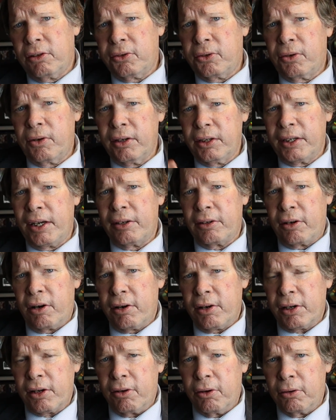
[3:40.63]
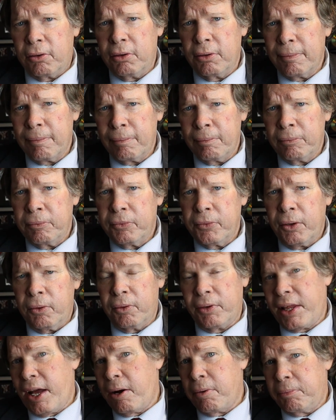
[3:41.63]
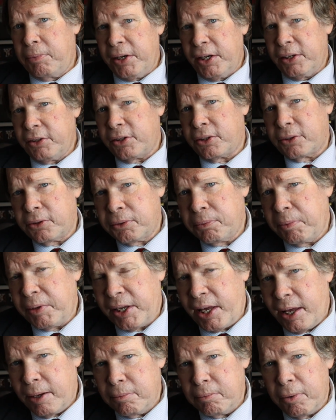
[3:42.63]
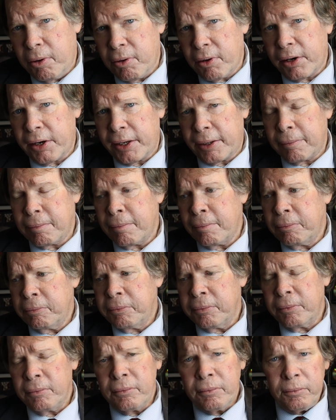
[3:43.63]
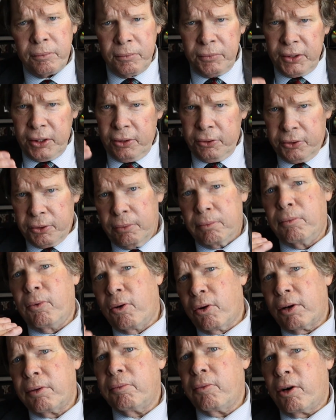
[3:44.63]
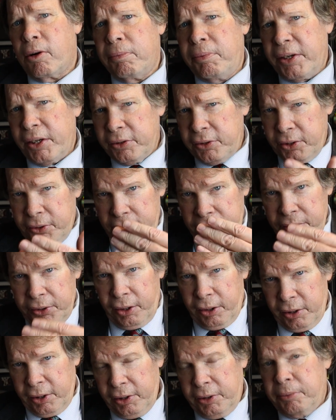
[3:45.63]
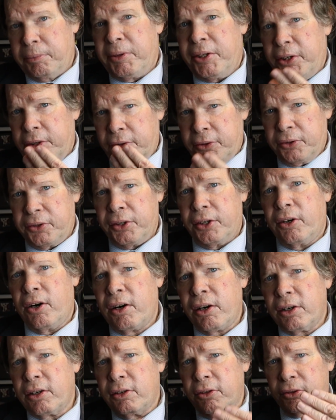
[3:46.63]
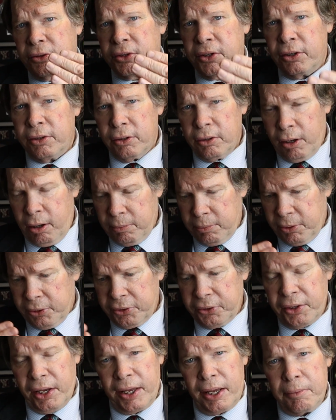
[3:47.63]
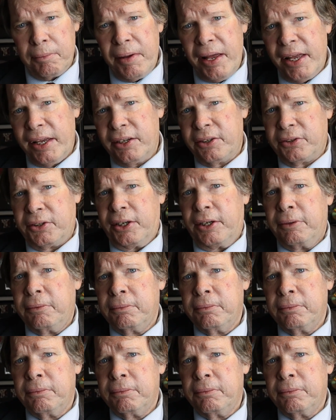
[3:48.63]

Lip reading: drawn-out article without pictures became boring. So more and more pictures started to be used in articles, almost like a magazine.